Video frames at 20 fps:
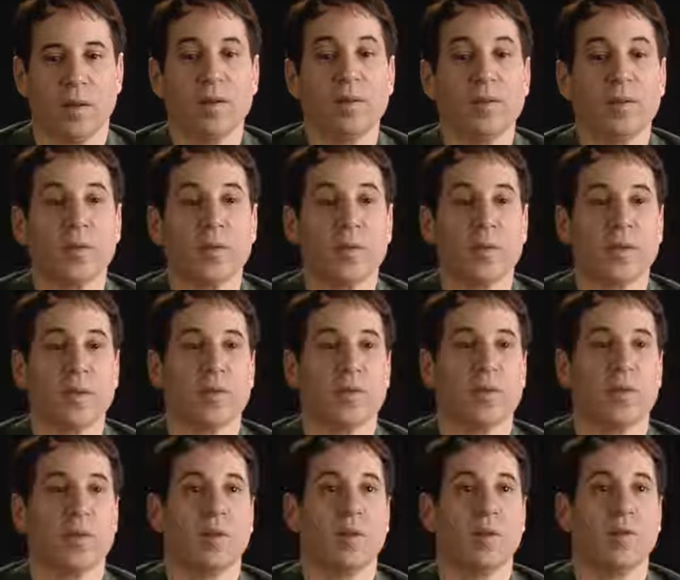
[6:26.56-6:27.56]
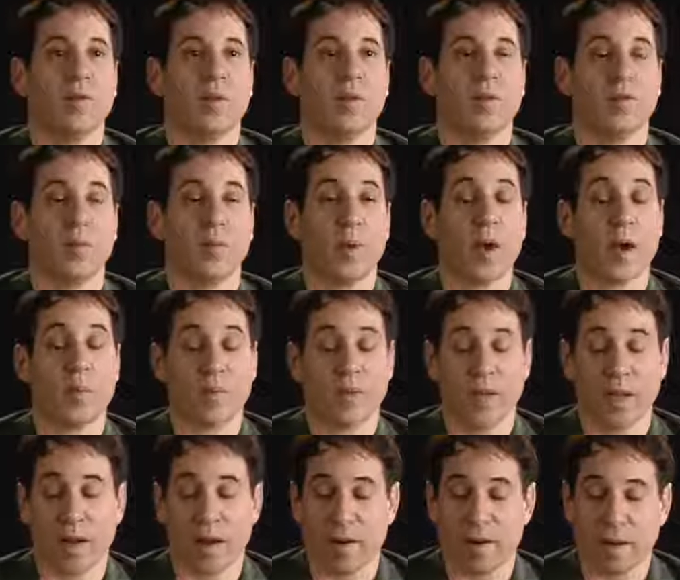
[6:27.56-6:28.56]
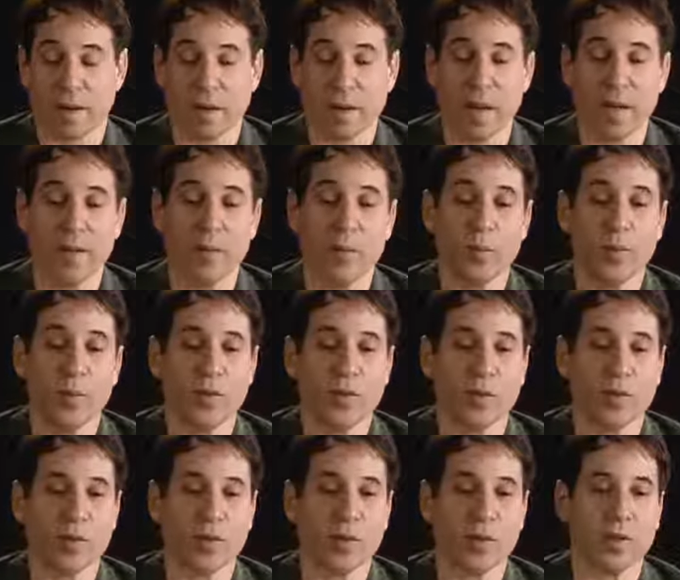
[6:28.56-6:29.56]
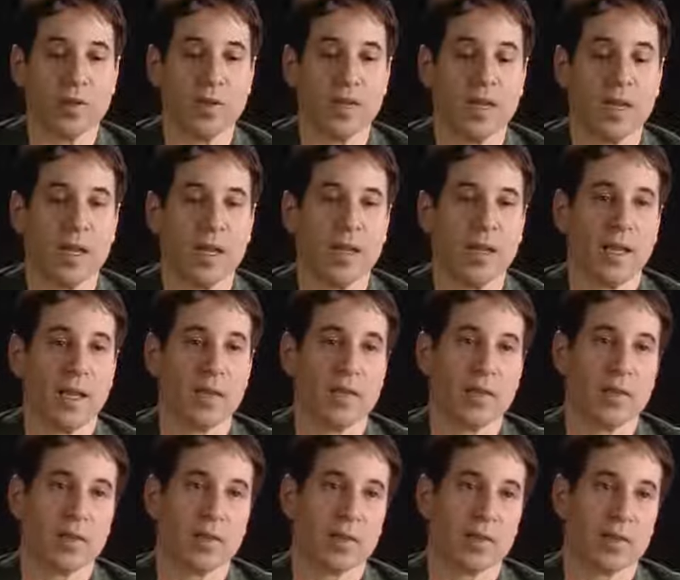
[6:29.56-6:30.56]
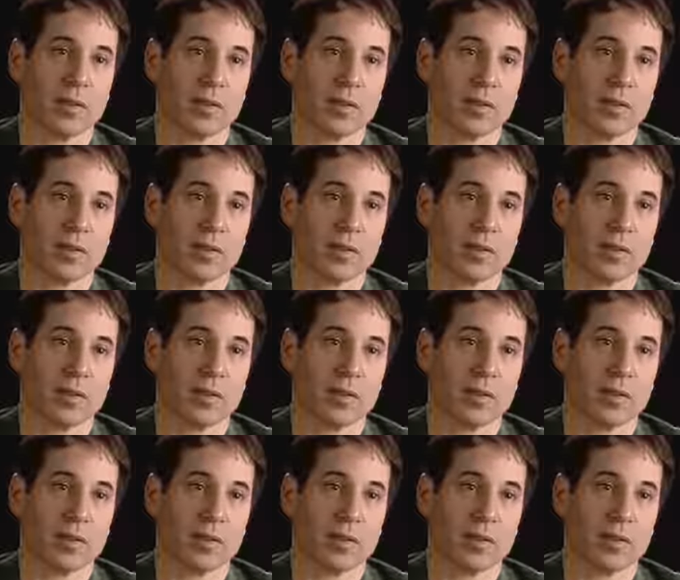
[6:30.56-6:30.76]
influence for popularity, and the music starts to get less